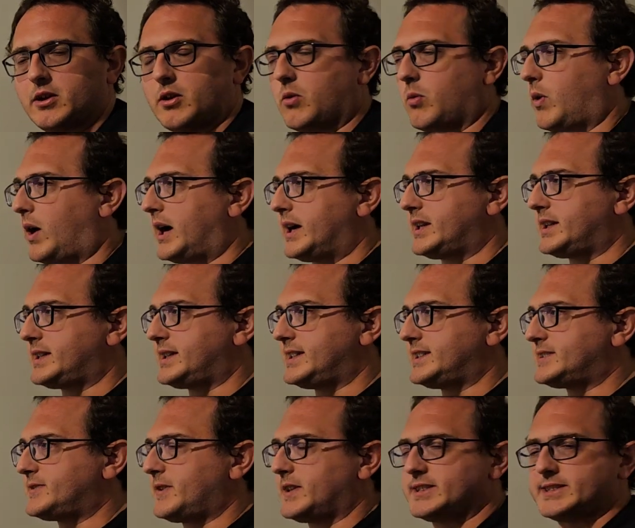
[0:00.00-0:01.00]
Why did these
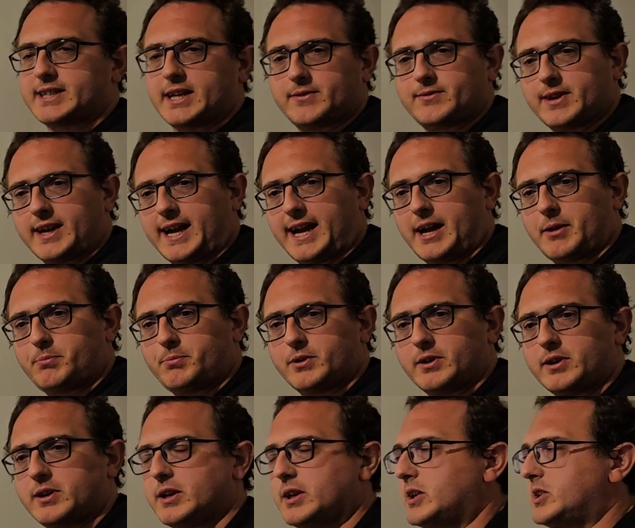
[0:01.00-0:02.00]
events have to
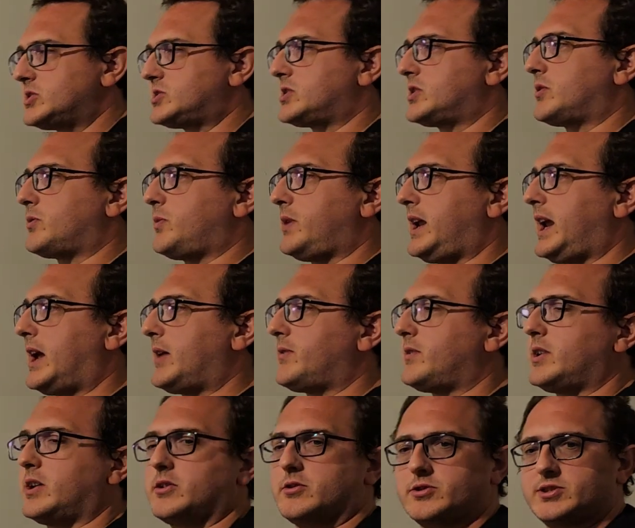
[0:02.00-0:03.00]
happen? So that we have
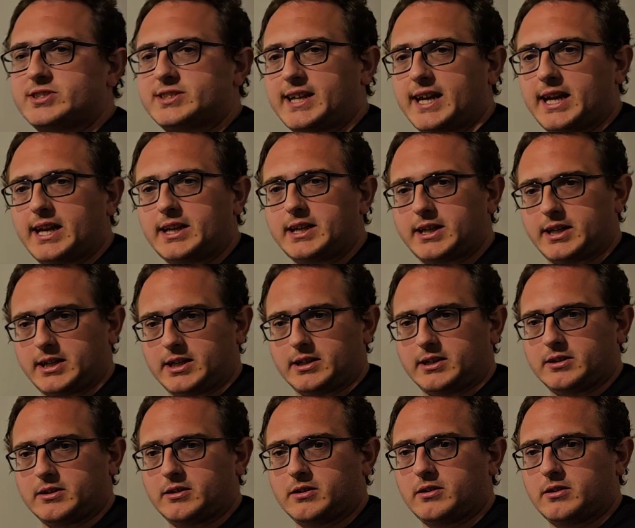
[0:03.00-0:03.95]
an understanding.